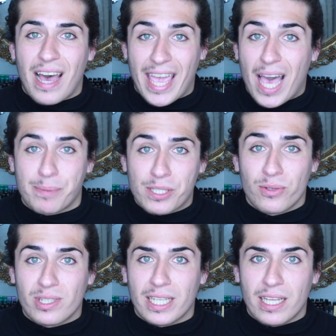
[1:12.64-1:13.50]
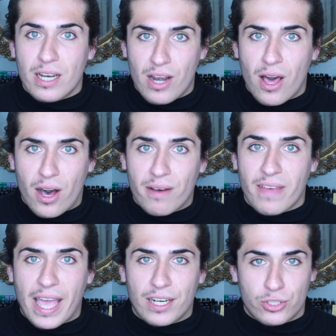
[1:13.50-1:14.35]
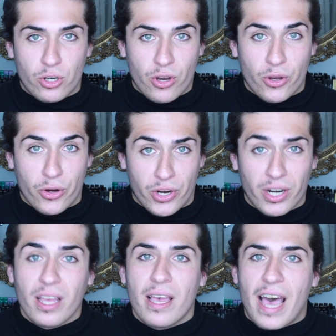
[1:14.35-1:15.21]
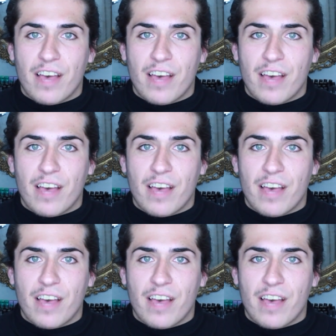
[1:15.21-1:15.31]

I absolutely love and adore her.